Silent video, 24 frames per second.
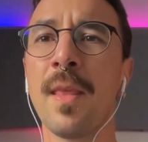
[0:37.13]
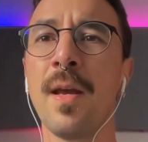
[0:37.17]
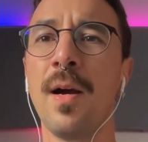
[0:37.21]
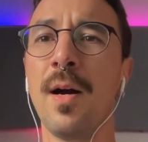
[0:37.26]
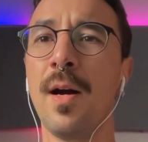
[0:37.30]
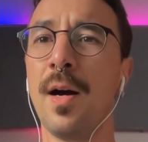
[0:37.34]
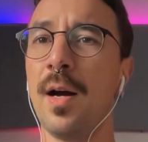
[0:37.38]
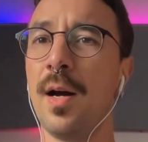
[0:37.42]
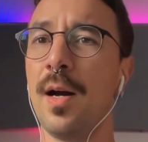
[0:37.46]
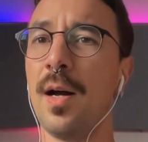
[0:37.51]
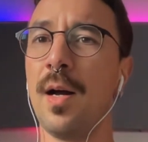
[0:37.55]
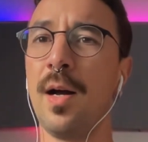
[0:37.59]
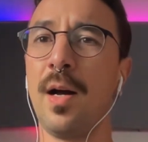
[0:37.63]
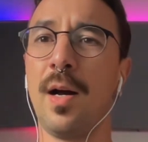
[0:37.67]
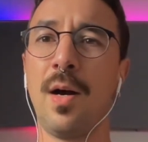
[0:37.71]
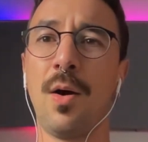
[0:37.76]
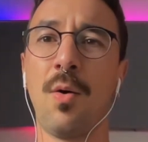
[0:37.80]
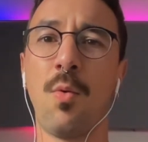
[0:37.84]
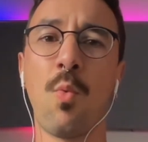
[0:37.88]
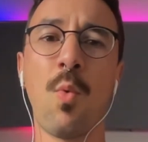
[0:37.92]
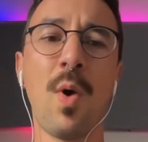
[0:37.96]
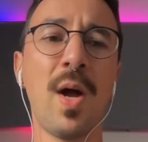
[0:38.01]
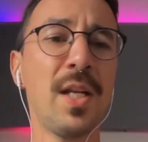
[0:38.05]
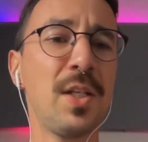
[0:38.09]

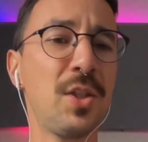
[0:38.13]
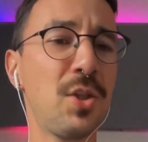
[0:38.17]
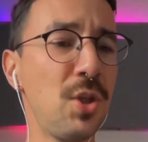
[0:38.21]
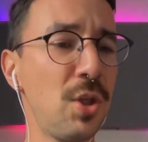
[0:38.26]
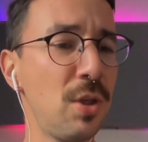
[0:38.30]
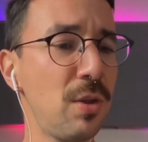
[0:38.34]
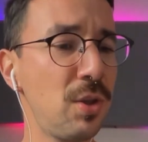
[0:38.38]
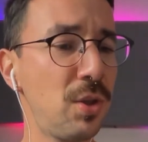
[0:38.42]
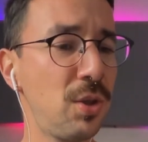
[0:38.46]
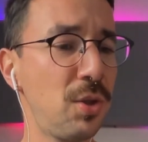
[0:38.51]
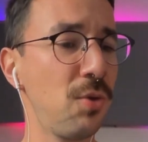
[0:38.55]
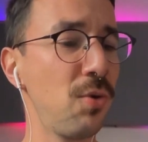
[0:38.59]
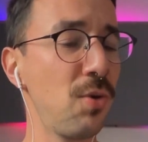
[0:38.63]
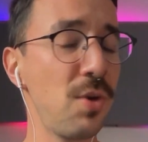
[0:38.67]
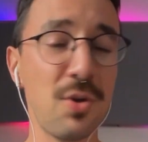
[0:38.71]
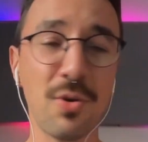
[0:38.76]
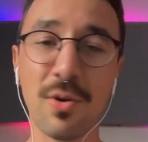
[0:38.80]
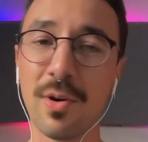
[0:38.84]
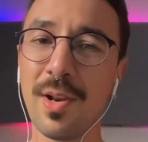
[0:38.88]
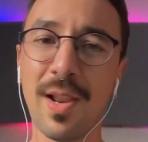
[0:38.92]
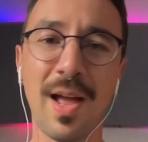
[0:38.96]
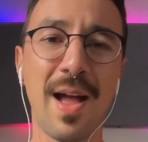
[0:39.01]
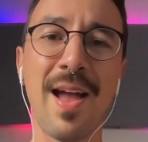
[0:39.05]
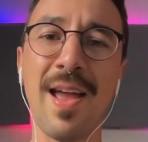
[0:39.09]
What do you do in your
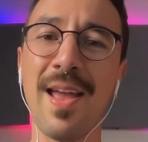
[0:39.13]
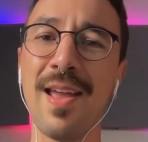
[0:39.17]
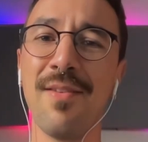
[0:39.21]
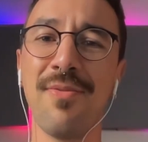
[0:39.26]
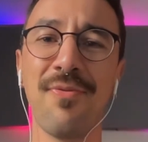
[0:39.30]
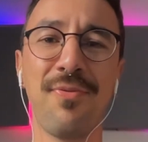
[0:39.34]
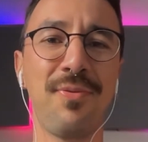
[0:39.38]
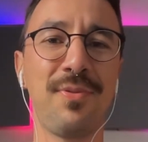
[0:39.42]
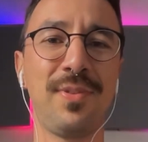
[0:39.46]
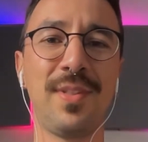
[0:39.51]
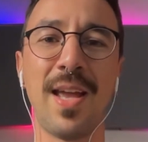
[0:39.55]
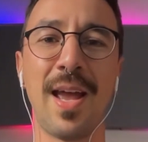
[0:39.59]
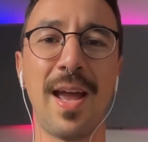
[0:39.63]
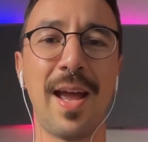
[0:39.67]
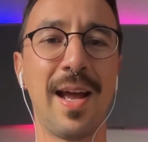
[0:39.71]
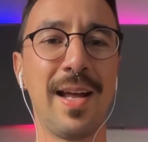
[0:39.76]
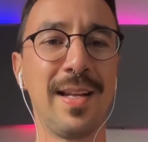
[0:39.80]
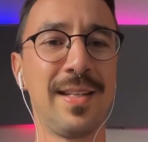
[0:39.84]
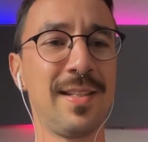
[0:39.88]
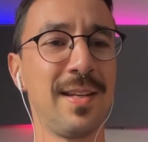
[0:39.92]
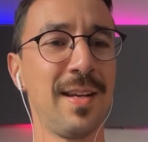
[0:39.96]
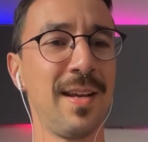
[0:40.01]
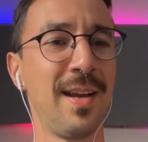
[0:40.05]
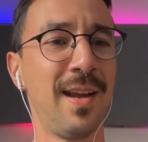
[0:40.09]
life
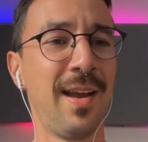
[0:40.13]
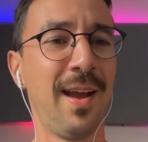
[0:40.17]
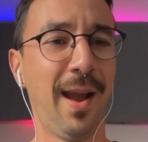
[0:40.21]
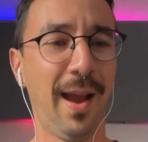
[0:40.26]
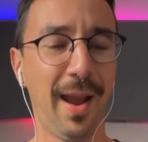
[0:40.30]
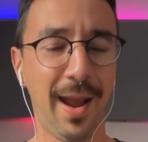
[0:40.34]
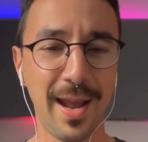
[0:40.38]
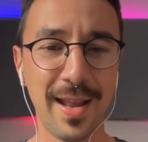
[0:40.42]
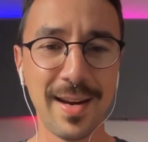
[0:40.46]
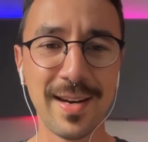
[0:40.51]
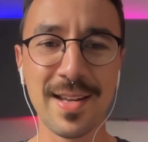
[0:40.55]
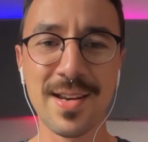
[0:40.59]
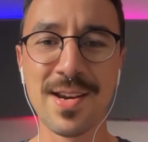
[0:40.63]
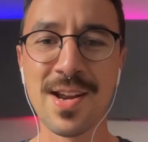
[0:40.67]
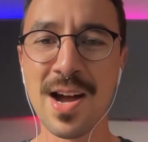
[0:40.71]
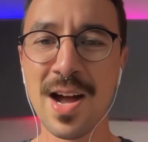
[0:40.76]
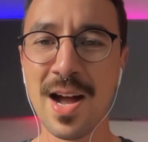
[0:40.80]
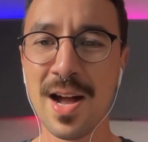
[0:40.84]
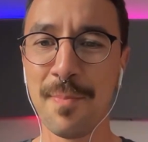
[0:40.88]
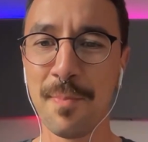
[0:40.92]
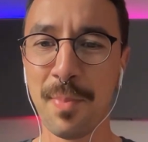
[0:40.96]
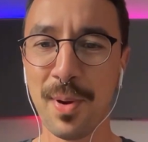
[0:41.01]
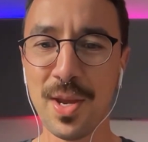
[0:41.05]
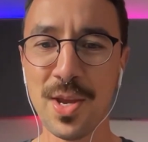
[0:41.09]
that ended
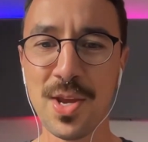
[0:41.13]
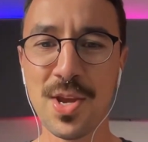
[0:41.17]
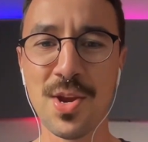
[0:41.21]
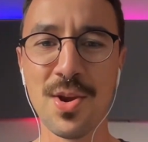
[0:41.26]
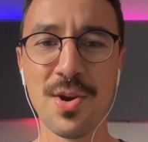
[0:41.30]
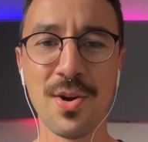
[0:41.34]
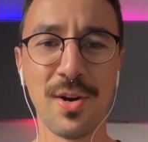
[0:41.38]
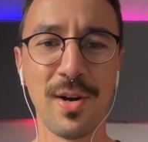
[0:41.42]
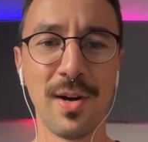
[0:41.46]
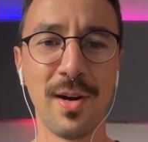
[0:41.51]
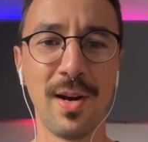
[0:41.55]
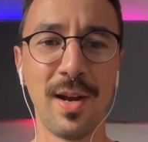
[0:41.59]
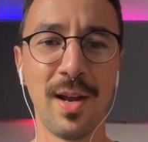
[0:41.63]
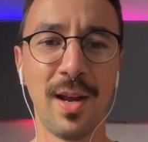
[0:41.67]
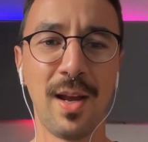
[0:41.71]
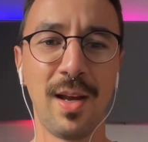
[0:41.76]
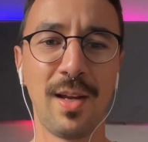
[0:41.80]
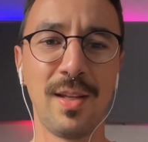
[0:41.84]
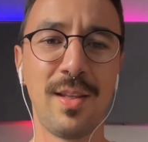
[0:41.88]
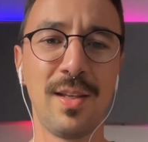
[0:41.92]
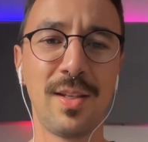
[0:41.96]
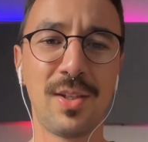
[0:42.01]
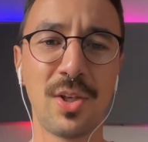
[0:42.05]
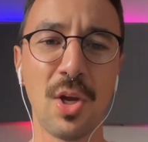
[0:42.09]
up here in
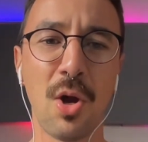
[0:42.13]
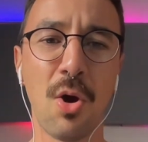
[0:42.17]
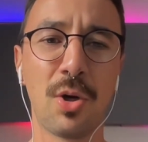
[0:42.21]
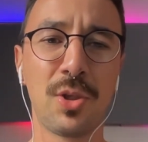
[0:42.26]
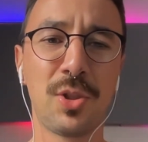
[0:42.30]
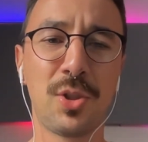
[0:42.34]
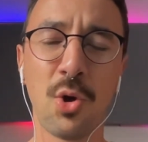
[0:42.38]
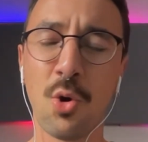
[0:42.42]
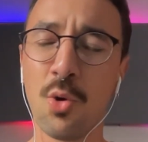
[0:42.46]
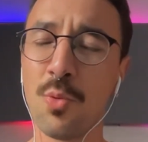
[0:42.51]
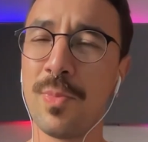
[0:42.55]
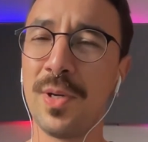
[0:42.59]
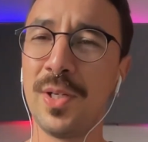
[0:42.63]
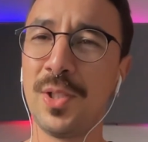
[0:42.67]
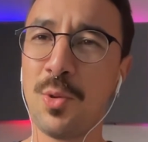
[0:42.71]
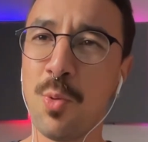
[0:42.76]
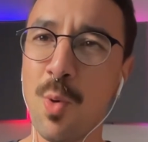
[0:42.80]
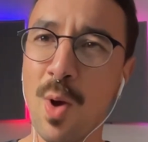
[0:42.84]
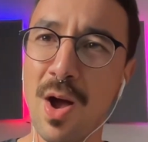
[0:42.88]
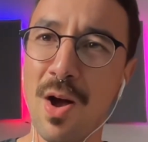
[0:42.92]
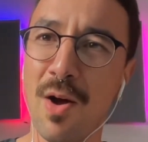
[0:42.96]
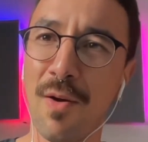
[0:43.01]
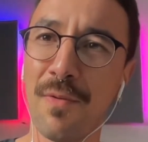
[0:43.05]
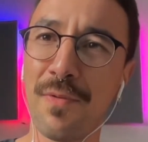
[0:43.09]
this October
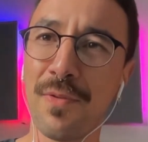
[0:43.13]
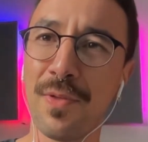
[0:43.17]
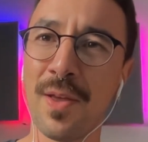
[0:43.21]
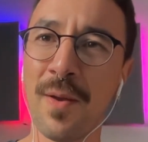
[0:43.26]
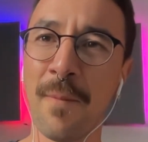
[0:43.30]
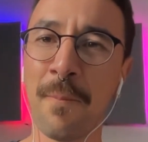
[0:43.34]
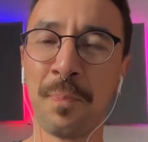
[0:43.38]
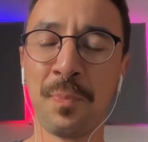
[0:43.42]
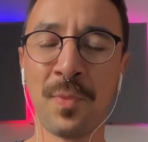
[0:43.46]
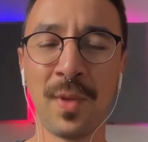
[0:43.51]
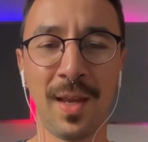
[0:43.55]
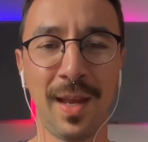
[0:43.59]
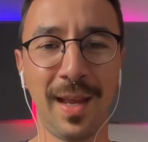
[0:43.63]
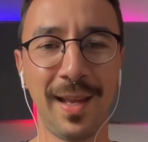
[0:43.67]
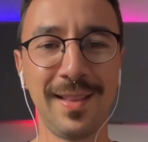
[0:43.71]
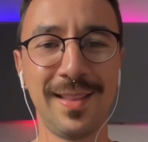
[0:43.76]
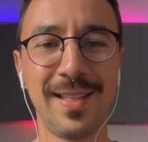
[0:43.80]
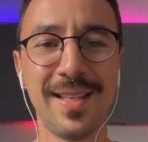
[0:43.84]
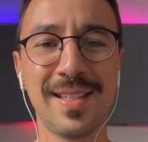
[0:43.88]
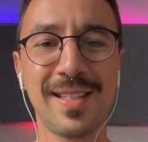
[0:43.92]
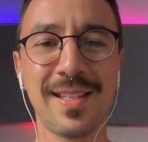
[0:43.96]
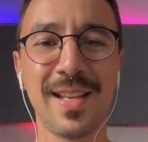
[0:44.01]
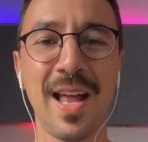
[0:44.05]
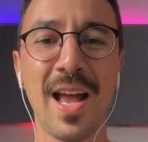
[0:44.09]
12th in
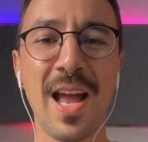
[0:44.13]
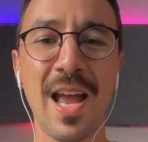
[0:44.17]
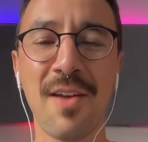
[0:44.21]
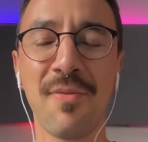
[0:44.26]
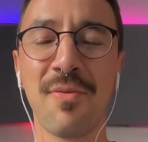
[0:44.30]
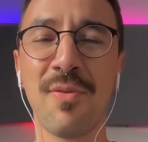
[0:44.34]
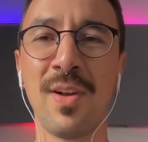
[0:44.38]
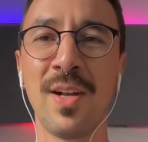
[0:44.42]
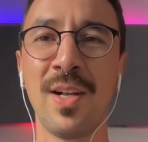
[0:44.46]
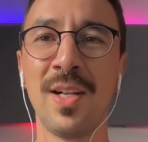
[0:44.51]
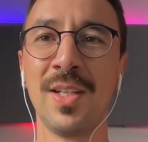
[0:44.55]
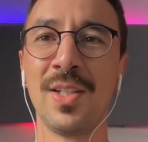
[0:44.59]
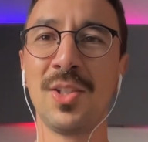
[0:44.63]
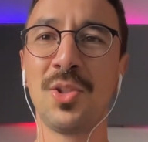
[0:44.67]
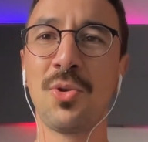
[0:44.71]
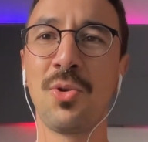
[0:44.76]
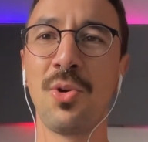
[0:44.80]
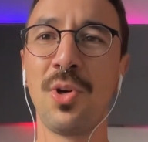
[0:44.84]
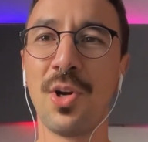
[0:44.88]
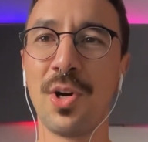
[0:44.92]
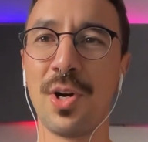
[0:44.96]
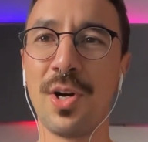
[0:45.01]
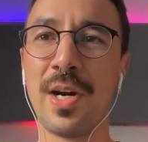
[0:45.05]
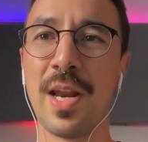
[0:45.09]
this live to
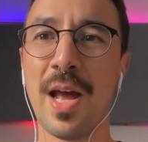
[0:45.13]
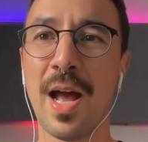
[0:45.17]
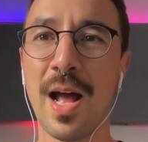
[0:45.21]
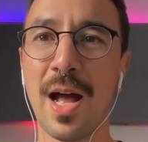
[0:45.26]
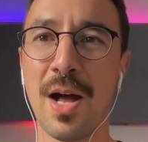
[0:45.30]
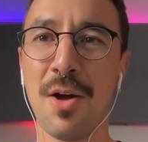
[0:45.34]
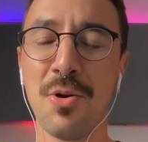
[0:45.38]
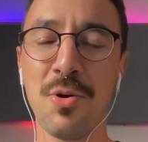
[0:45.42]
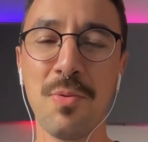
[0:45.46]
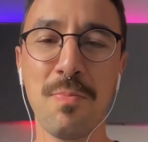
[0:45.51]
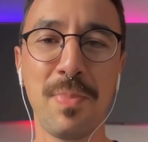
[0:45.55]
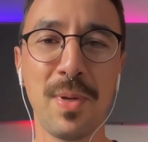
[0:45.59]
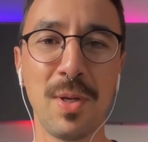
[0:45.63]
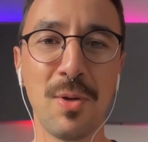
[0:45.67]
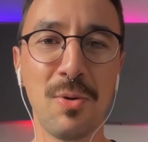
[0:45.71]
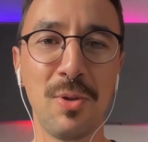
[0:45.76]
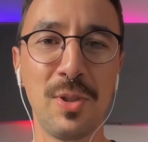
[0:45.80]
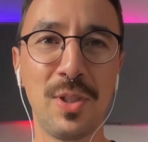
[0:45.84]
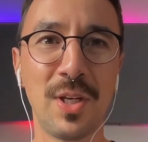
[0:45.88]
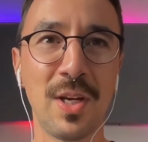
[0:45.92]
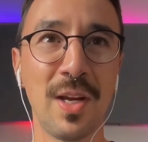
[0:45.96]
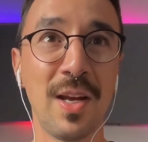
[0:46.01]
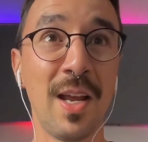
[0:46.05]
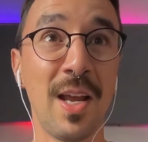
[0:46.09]
learn how to
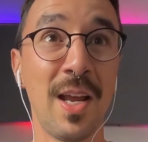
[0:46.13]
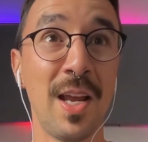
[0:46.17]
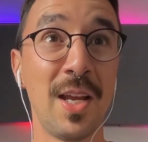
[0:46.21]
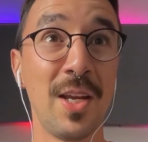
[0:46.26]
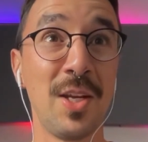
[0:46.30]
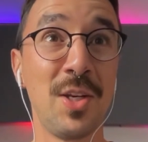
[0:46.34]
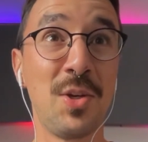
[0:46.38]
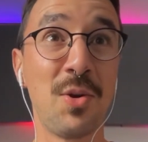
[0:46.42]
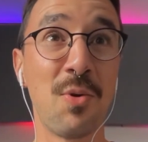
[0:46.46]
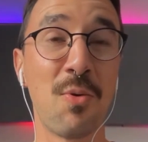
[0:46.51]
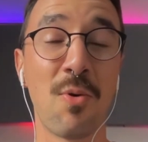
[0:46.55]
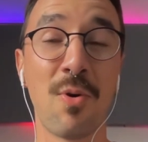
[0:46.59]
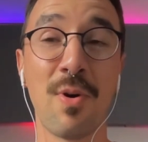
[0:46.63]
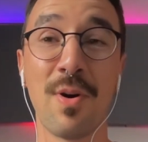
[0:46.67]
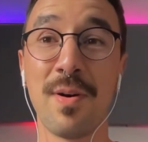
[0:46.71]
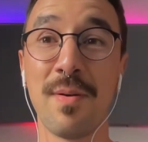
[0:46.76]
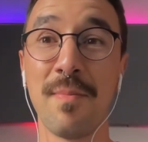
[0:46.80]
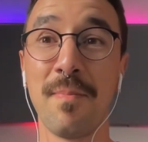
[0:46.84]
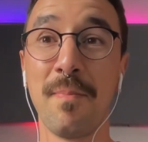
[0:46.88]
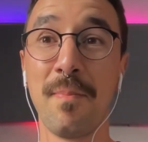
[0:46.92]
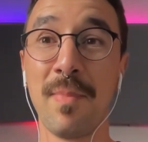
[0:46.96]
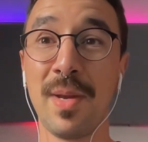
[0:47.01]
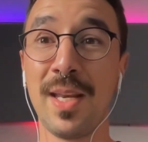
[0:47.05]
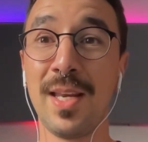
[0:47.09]
build your
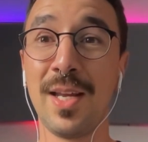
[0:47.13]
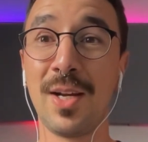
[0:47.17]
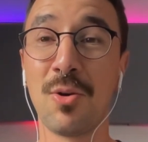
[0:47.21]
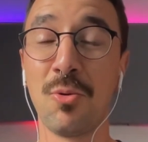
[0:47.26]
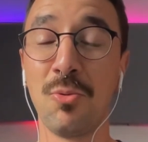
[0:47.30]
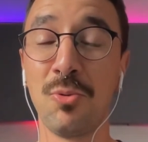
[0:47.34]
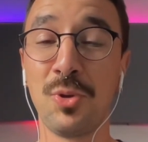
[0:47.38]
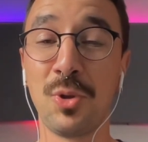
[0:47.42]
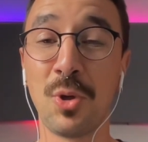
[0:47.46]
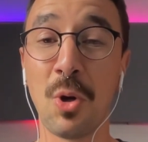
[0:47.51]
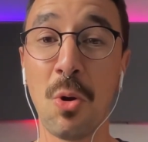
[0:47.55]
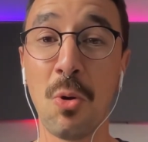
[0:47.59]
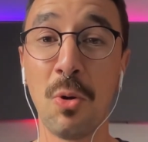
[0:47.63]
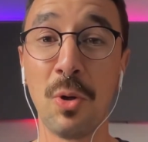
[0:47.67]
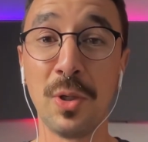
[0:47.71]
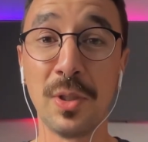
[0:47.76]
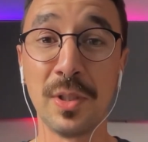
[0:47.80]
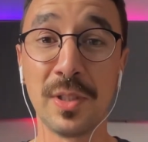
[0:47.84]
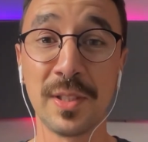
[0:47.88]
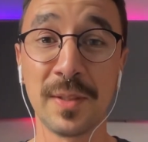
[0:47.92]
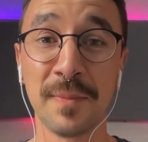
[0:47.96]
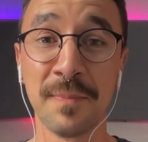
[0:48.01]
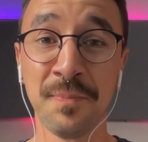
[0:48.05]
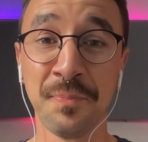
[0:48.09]
MIDI controllers?